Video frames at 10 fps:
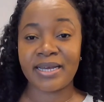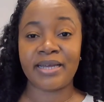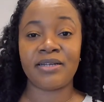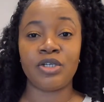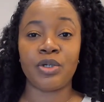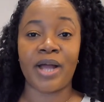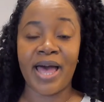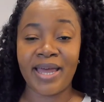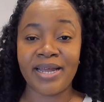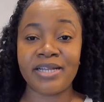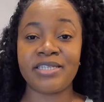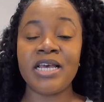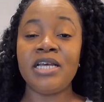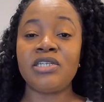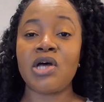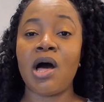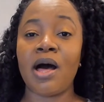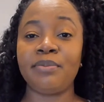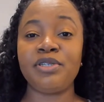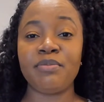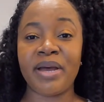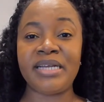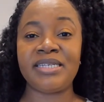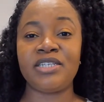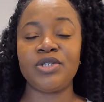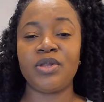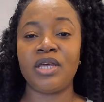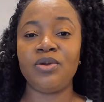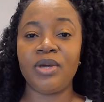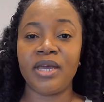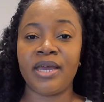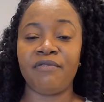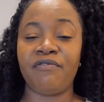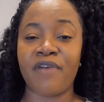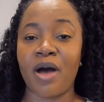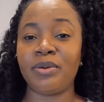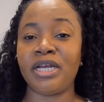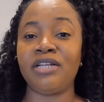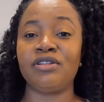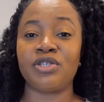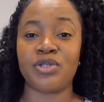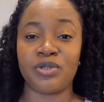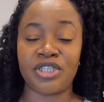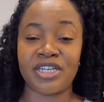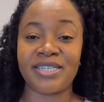your headings to optimize it so that you can get found in the searches.